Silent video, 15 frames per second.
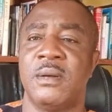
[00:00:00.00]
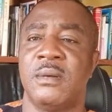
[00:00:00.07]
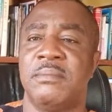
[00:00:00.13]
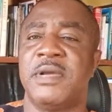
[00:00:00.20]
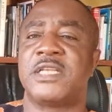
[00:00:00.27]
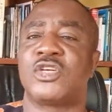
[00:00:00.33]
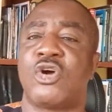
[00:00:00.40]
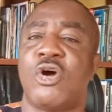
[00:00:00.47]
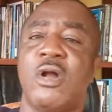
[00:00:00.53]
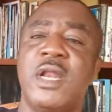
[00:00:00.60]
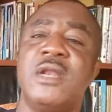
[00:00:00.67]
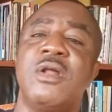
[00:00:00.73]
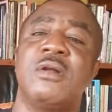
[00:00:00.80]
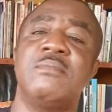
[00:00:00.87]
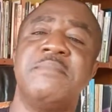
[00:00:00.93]
But calling
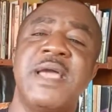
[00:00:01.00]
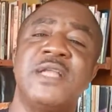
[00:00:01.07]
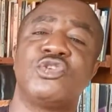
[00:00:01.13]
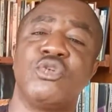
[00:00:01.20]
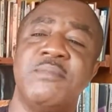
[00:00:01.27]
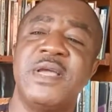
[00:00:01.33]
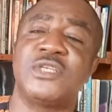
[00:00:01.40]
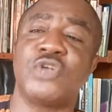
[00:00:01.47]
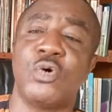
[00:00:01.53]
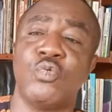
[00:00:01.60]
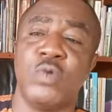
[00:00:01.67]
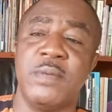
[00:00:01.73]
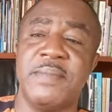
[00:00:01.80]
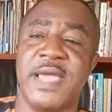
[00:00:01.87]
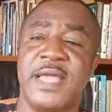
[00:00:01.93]
on men to mentor
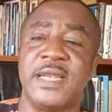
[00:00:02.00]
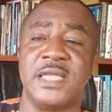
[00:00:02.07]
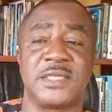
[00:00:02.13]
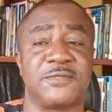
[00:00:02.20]
women is